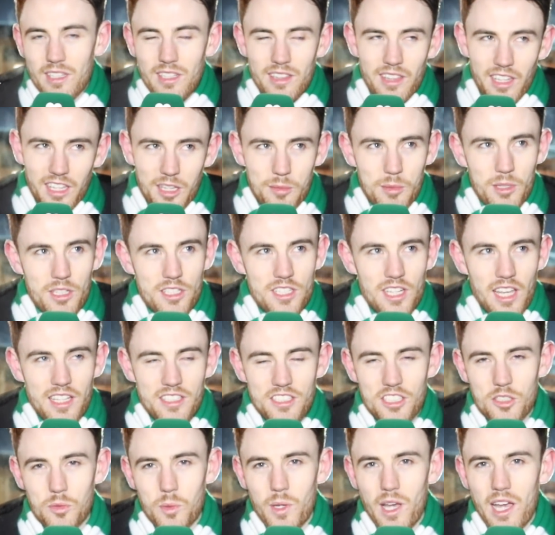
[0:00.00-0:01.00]
You think about the
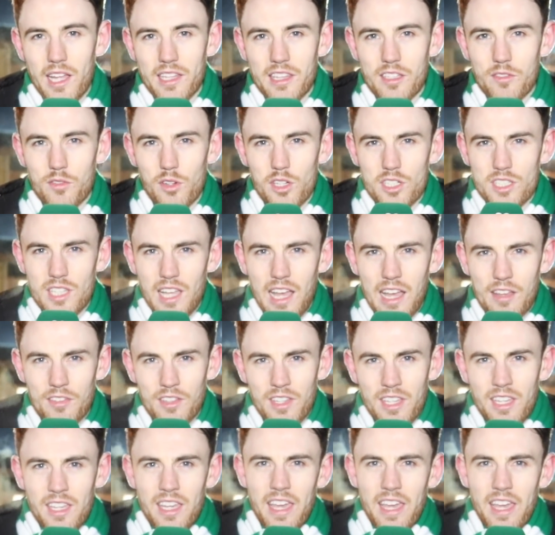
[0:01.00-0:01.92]
chances we had in the first half.